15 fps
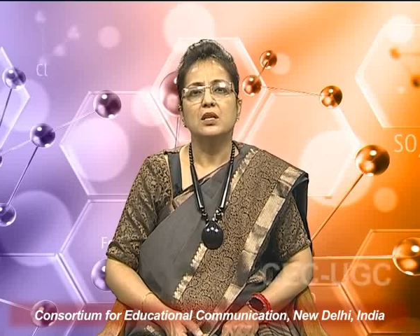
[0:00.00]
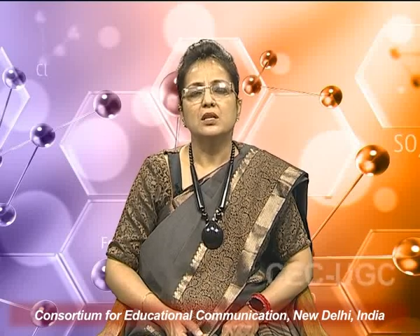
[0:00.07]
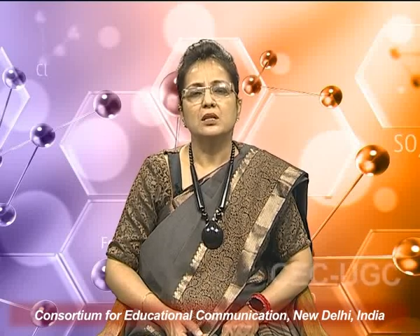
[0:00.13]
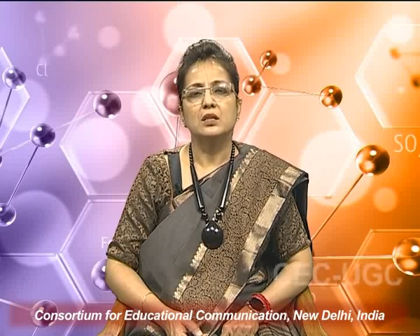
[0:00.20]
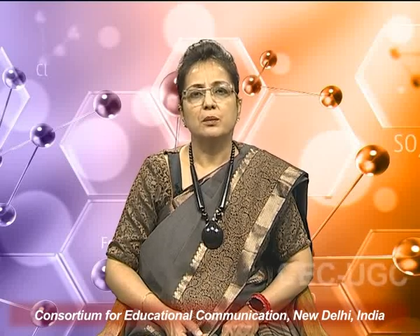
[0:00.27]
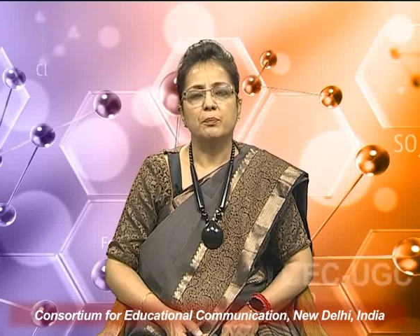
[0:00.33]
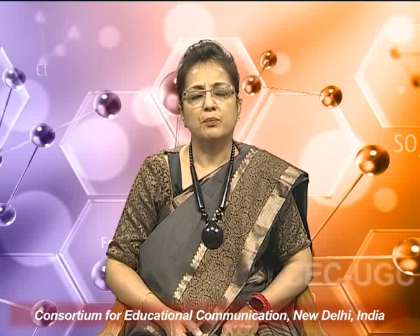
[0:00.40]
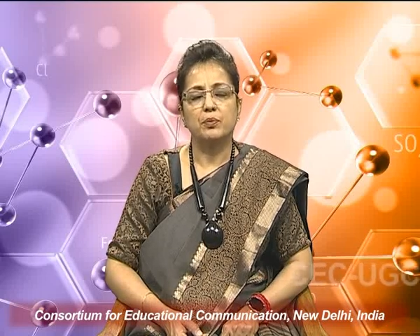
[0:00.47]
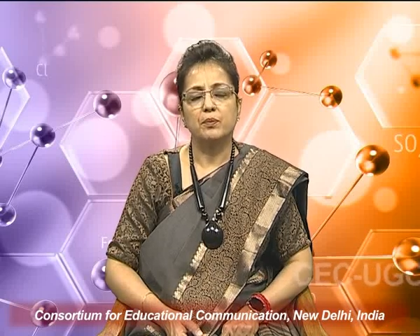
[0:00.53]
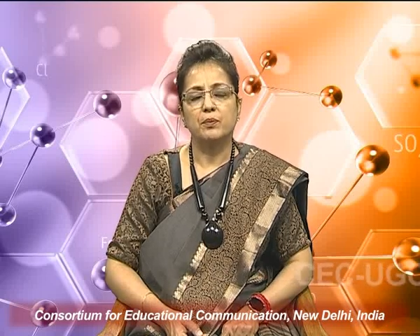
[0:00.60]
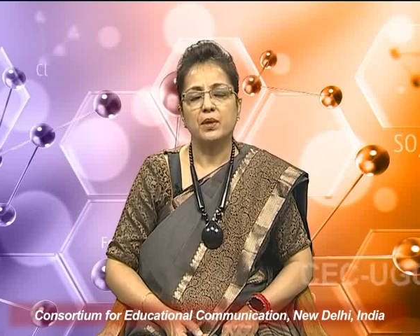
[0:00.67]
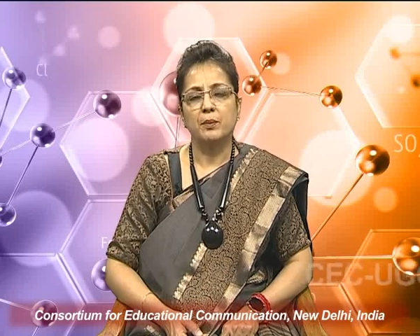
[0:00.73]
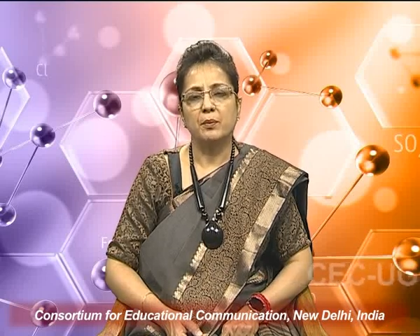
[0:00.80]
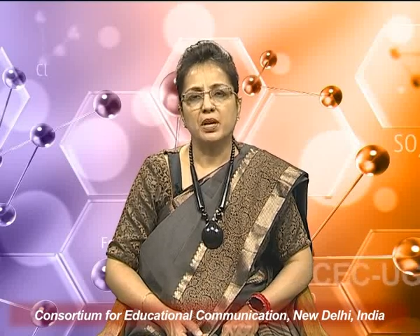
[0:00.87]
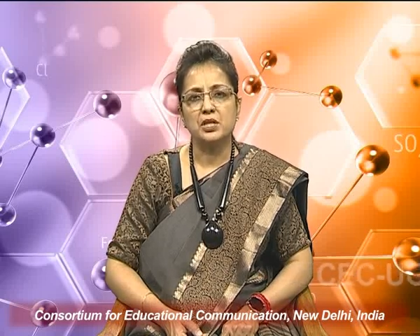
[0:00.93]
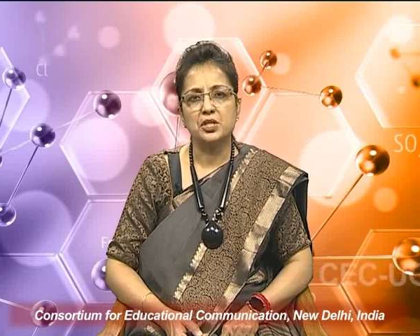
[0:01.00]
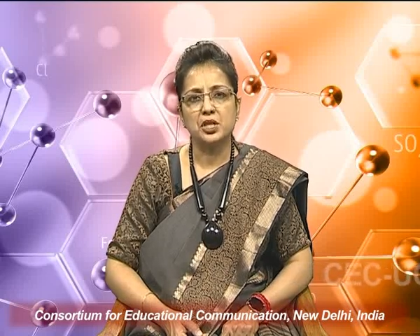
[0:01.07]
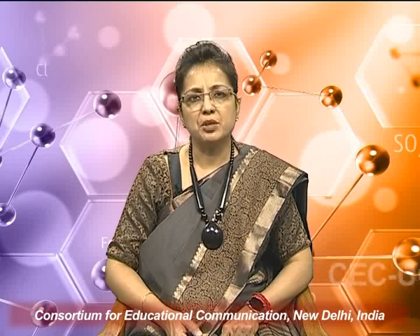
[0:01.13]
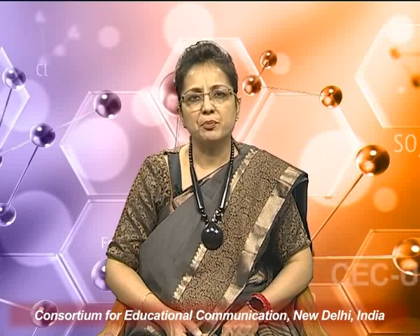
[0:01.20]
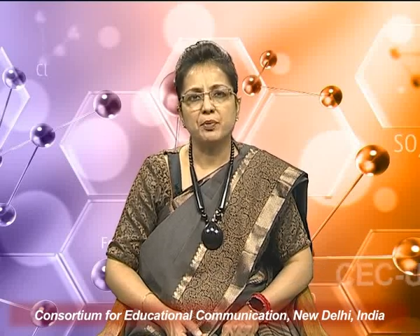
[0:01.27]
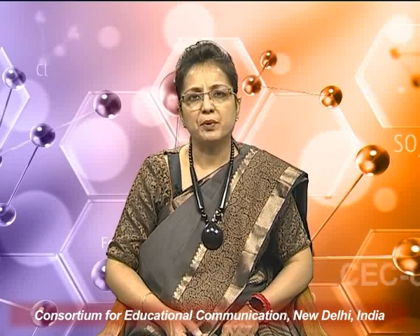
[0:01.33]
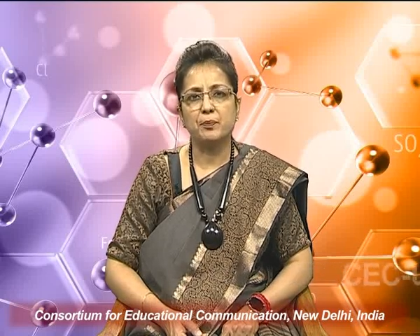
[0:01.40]
the
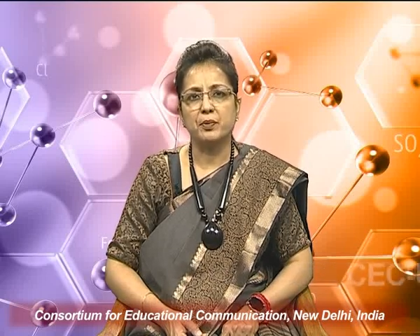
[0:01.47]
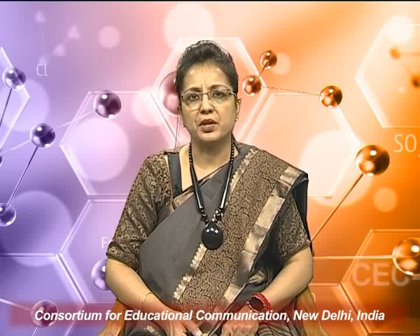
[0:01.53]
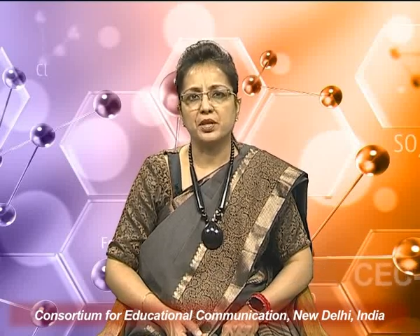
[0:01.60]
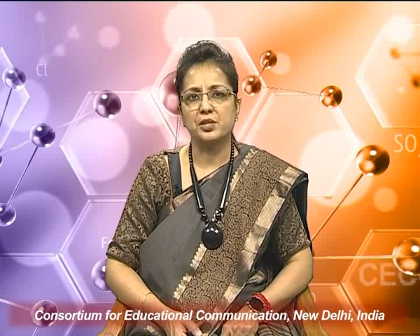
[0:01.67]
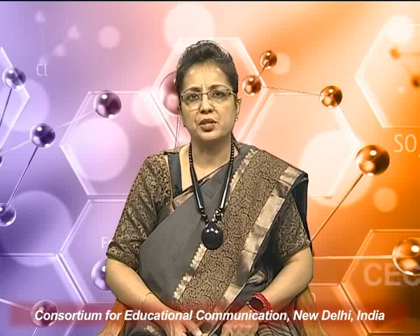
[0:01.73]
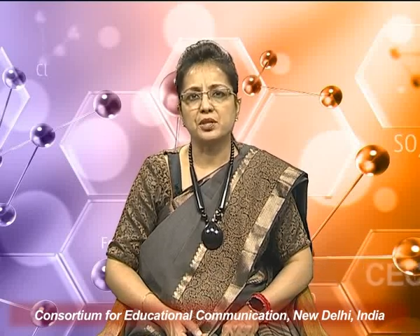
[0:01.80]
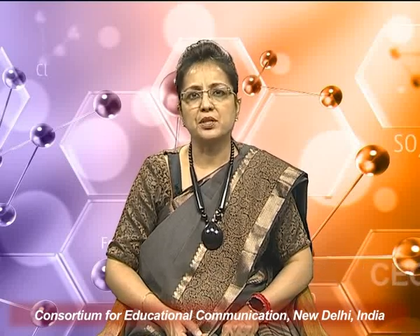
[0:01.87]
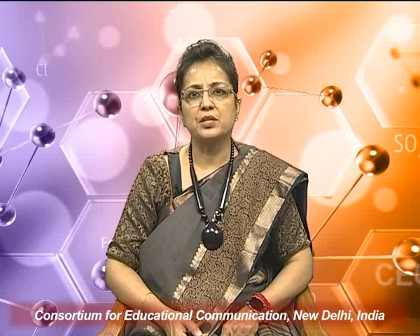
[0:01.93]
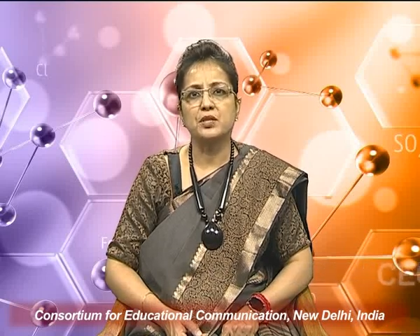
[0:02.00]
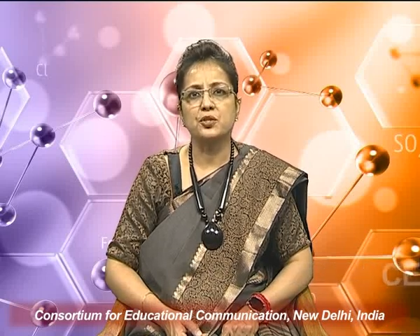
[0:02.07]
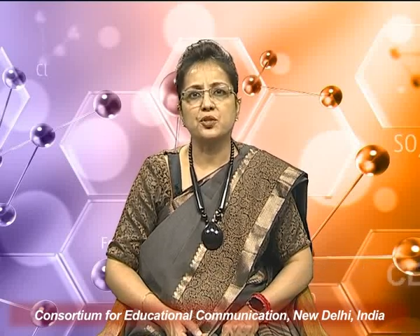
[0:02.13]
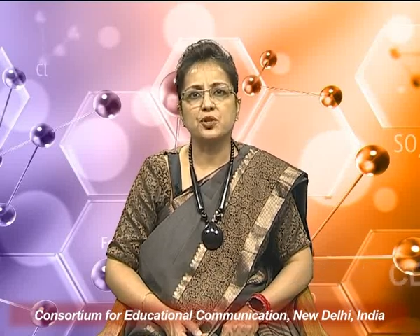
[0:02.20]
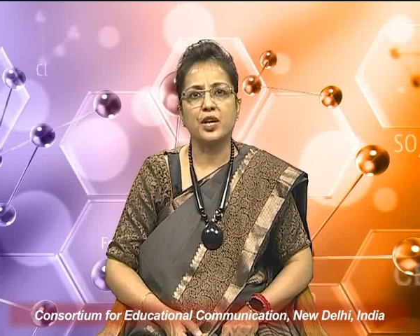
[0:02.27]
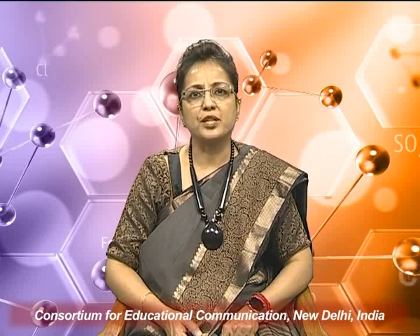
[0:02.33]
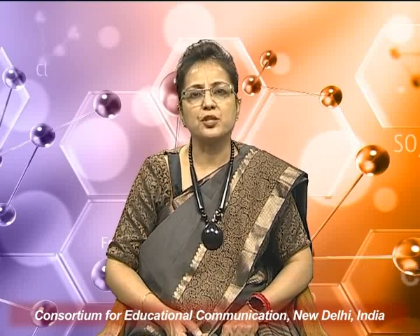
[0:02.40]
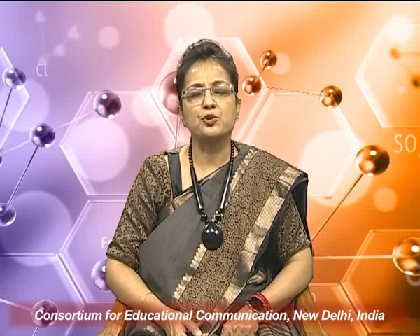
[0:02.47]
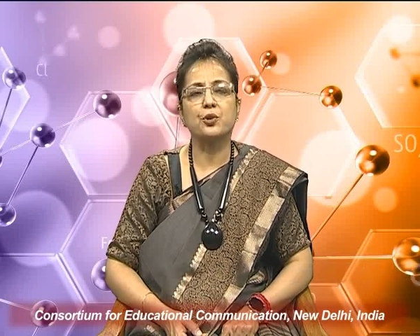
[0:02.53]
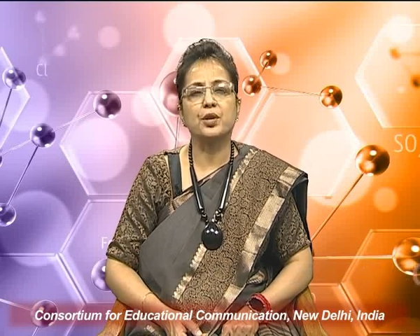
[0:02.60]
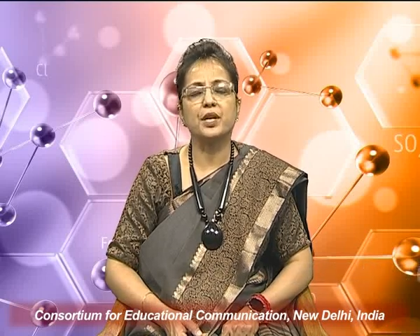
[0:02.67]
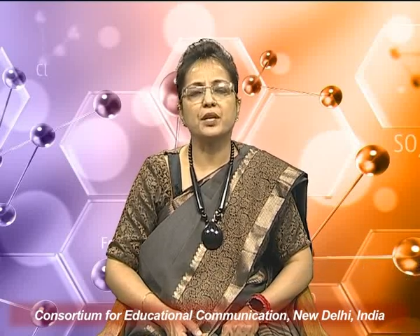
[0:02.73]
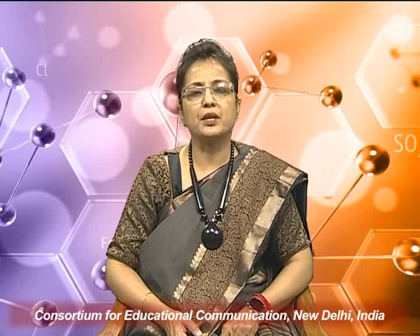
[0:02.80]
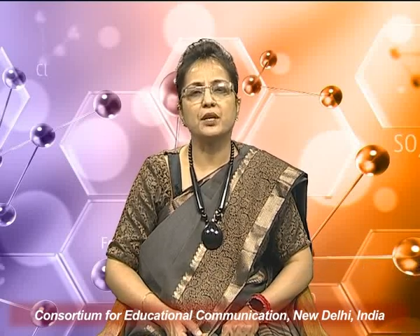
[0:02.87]
emulsion preparation is
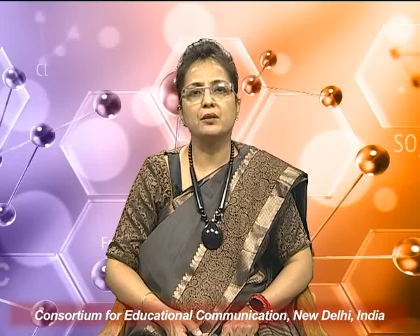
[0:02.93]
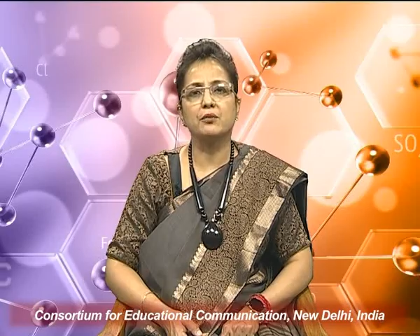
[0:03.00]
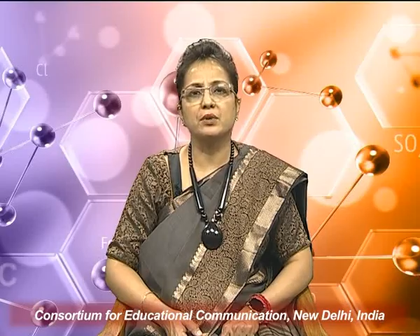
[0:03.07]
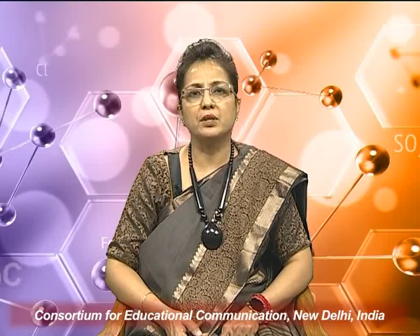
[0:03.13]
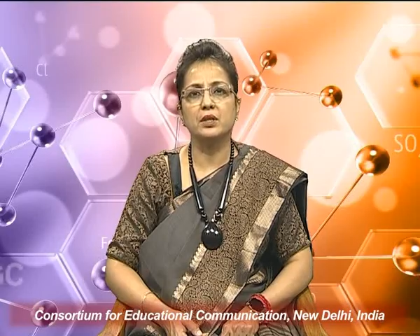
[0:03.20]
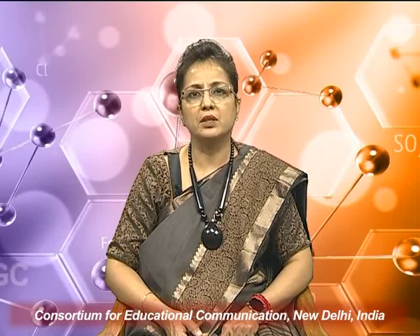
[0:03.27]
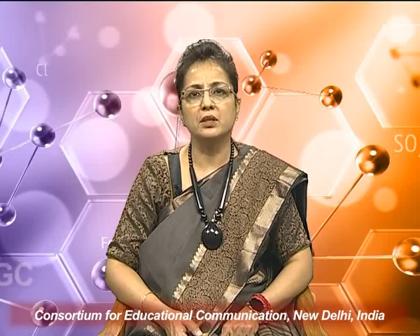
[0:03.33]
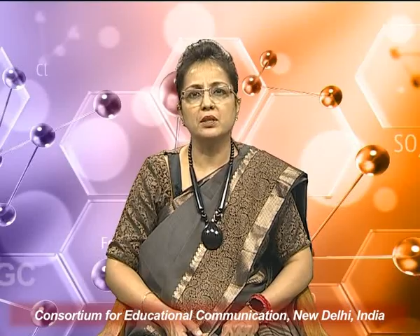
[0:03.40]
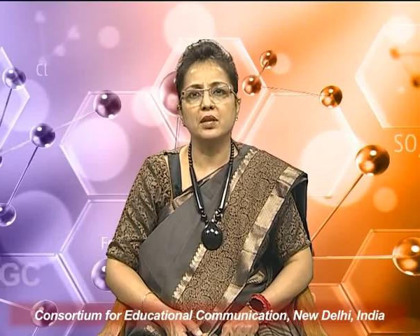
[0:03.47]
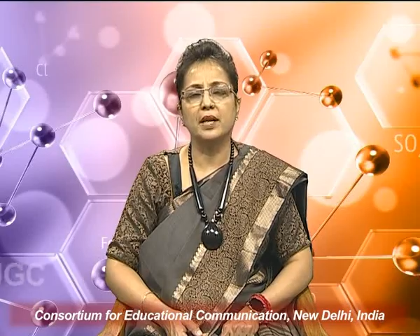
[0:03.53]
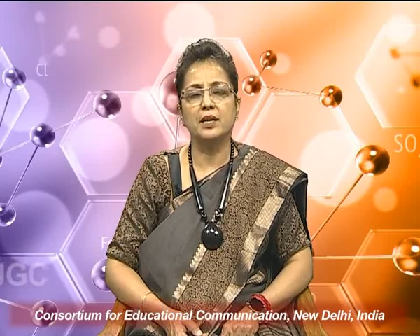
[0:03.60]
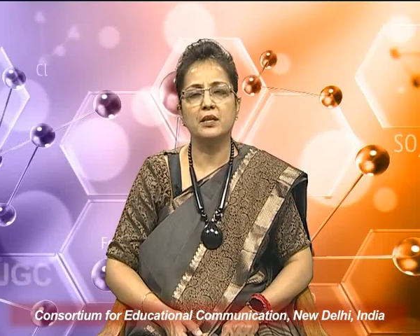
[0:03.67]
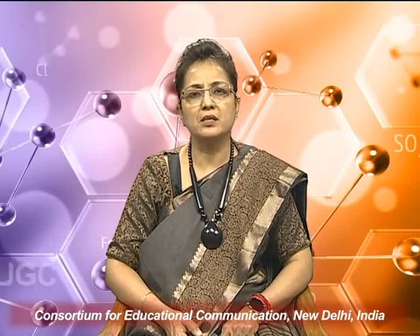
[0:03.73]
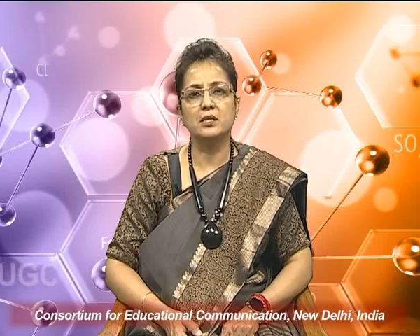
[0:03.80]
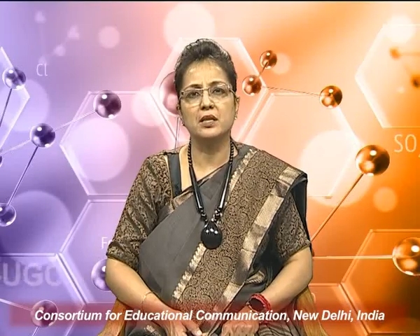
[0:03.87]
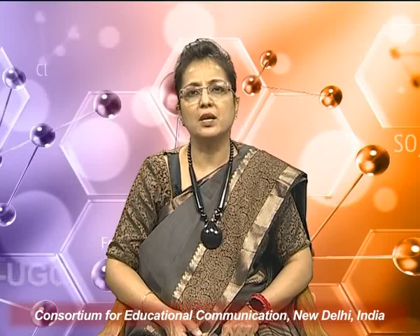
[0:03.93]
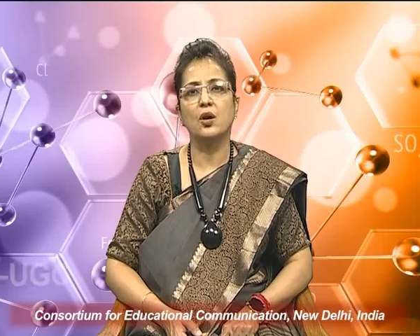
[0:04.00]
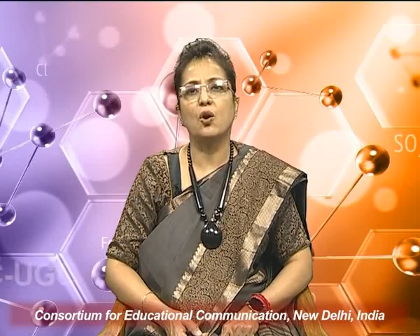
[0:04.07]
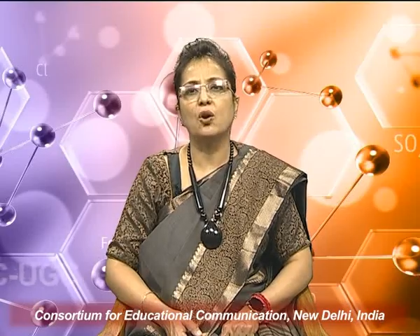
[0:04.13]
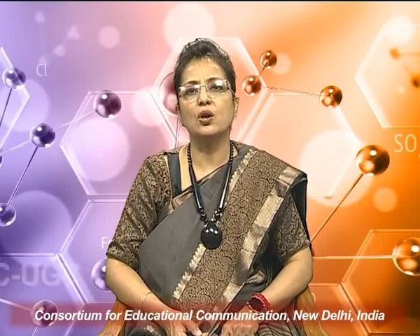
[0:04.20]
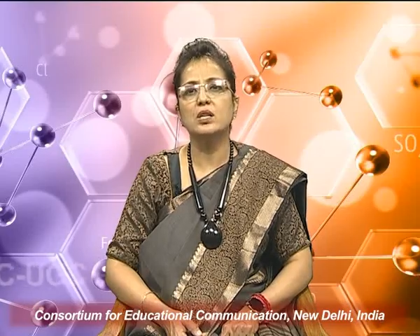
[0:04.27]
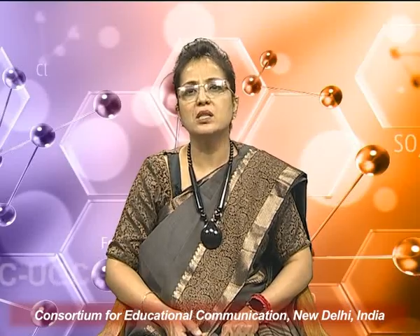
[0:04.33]
triturated with a let us say oil